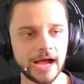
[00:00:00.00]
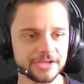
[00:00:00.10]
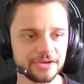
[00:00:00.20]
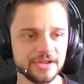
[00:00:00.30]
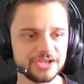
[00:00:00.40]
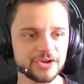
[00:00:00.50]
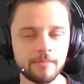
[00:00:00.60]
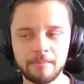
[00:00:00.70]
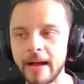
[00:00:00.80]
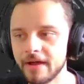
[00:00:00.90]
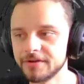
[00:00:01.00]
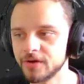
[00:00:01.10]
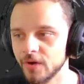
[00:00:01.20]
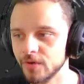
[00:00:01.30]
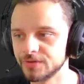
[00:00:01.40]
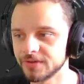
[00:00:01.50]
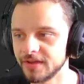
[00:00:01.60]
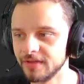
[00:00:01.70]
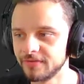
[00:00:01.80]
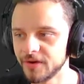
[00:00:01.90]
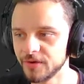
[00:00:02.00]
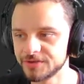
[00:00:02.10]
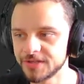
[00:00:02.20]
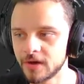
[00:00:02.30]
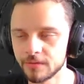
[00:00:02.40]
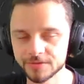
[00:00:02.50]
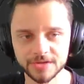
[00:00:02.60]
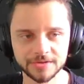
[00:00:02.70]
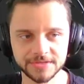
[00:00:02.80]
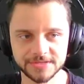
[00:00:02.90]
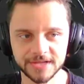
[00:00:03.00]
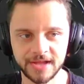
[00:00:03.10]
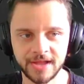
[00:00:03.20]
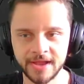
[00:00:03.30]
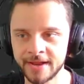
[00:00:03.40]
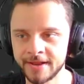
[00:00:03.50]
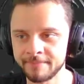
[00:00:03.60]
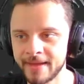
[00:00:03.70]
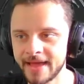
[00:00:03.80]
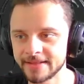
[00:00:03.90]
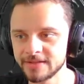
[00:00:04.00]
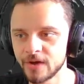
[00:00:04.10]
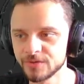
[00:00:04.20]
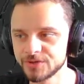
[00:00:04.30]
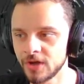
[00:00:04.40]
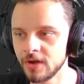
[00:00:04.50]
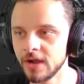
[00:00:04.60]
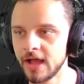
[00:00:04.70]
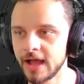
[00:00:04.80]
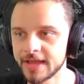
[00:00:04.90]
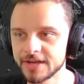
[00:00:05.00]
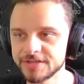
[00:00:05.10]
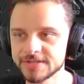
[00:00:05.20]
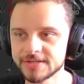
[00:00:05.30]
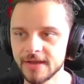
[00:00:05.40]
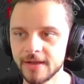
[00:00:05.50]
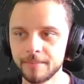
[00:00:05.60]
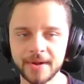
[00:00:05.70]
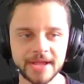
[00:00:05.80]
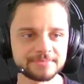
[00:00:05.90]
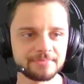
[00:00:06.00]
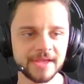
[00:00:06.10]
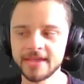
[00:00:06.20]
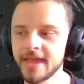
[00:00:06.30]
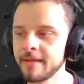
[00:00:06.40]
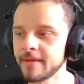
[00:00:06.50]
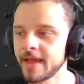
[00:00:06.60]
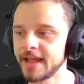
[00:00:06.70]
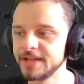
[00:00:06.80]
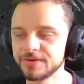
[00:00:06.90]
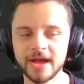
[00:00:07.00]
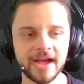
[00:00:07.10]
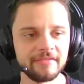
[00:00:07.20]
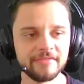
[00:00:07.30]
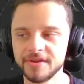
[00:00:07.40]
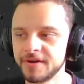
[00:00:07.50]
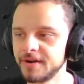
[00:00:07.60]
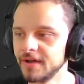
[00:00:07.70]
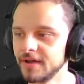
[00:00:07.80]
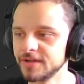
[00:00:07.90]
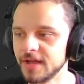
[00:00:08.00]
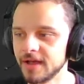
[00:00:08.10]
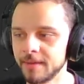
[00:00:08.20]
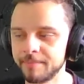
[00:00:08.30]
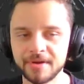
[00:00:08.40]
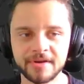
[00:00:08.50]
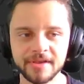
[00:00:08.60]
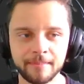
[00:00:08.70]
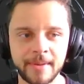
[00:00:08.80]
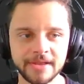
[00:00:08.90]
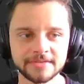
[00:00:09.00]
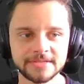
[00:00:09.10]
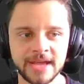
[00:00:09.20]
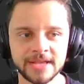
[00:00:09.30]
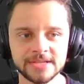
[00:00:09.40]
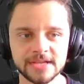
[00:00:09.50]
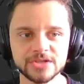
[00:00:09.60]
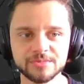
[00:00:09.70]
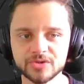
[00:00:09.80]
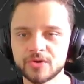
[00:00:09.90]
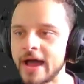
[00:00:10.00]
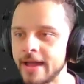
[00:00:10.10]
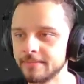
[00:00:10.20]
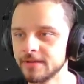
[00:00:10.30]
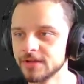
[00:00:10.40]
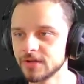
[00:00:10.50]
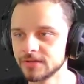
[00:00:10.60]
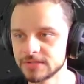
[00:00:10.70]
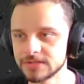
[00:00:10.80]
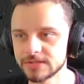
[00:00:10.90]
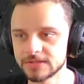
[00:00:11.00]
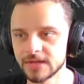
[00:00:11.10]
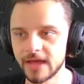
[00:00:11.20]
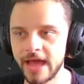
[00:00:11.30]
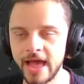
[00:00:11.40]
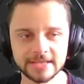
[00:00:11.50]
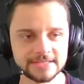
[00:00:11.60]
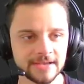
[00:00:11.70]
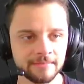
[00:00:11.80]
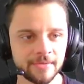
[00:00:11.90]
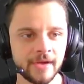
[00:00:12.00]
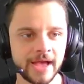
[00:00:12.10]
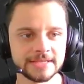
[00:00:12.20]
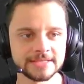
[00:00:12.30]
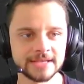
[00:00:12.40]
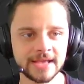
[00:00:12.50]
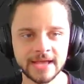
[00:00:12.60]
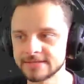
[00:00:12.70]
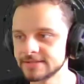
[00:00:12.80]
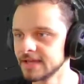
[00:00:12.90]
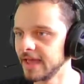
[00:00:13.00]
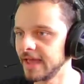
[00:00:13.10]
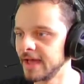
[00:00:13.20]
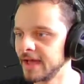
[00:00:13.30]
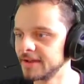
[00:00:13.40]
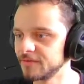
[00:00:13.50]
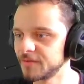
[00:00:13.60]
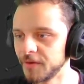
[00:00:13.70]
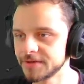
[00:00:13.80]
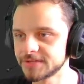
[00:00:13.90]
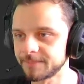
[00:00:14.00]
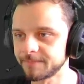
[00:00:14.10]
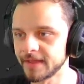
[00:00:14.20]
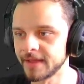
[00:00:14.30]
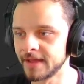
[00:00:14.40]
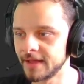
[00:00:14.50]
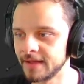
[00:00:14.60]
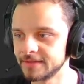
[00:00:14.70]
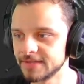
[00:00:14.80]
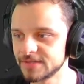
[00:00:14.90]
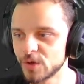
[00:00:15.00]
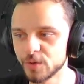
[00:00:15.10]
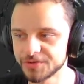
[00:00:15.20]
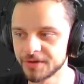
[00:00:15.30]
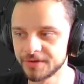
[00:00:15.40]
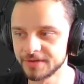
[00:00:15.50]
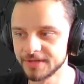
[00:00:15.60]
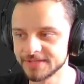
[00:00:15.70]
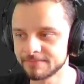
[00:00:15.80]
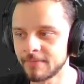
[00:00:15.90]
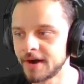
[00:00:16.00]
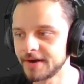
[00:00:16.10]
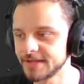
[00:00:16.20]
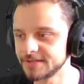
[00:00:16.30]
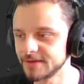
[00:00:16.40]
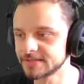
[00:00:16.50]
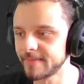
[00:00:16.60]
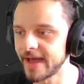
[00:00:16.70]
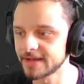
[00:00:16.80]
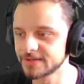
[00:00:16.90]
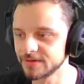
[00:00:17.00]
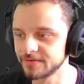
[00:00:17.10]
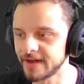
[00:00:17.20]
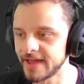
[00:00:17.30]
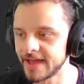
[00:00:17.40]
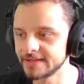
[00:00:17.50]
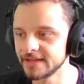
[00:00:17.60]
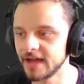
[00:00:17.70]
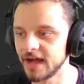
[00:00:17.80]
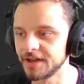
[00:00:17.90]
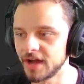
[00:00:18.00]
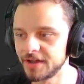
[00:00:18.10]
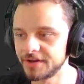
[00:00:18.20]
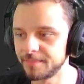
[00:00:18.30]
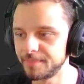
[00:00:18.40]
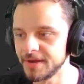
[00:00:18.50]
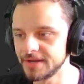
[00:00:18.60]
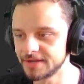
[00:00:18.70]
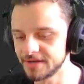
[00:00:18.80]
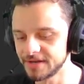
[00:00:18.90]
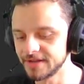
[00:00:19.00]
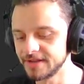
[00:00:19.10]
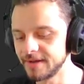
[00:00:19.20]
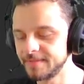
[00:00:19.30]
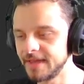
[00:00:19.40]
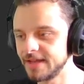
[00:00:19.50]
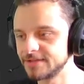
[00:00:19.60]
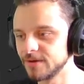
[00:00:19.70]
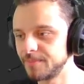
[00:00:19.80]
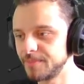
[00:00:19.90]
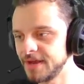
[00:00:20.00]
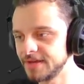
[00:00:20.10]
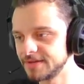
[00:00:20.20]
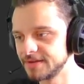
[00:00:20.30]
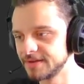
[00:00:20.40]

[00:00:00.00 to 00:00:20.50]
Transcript: I don't need to compile the code. If I go to the console, this is an embedded console, I can just press play game, and I do have here appearing Python says subscribe. So this is as simple as it is. And of course, this console is smart, as you expect. So if I add another print here in the update, so print